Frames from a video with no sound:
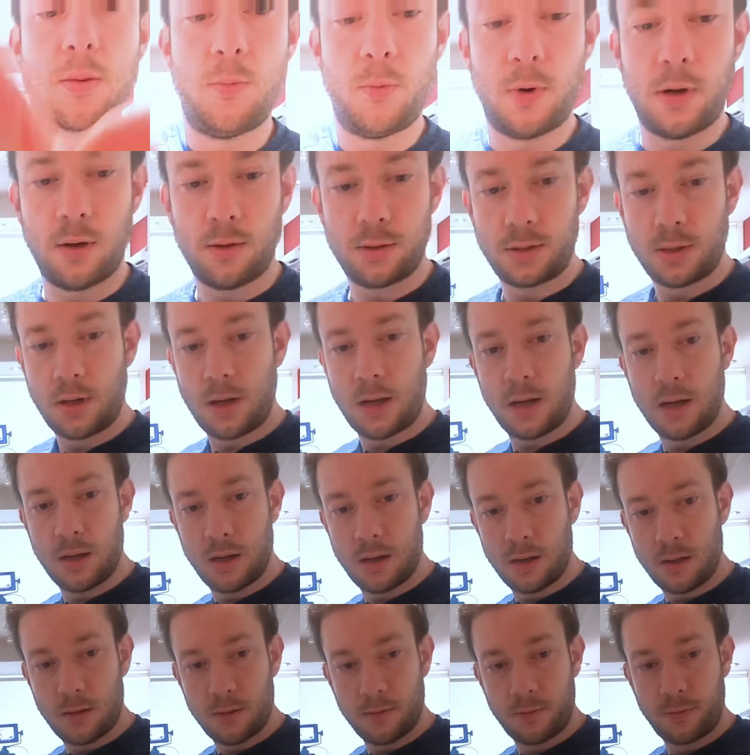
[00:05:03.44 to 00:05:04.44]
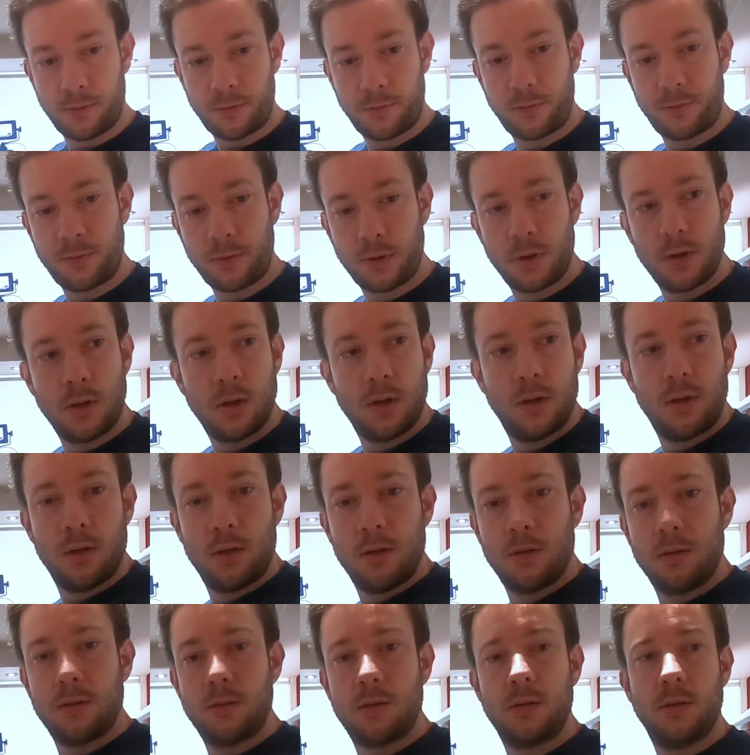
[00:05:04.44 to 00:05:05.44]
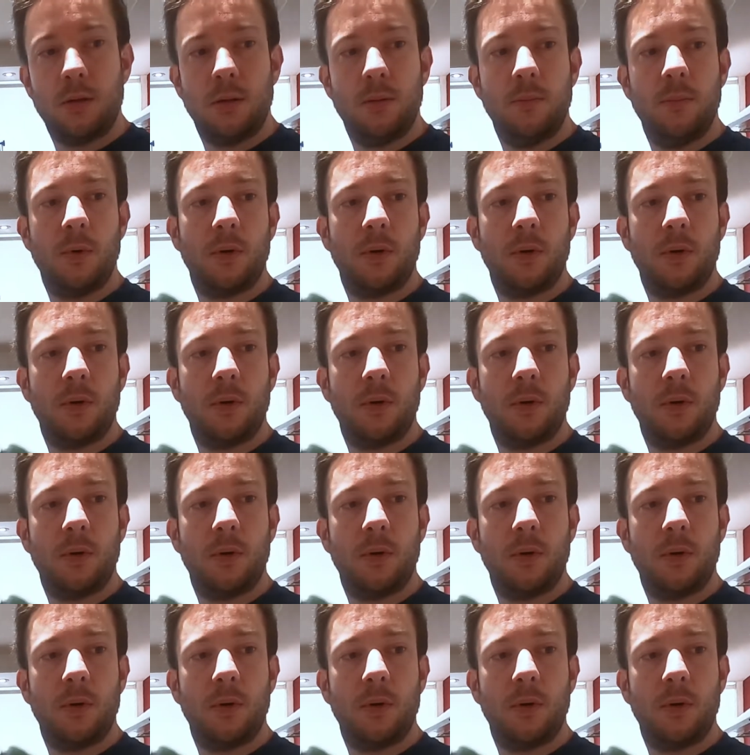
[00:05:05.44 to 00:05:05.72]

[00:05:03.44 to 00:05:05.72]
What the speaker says: what else? I have some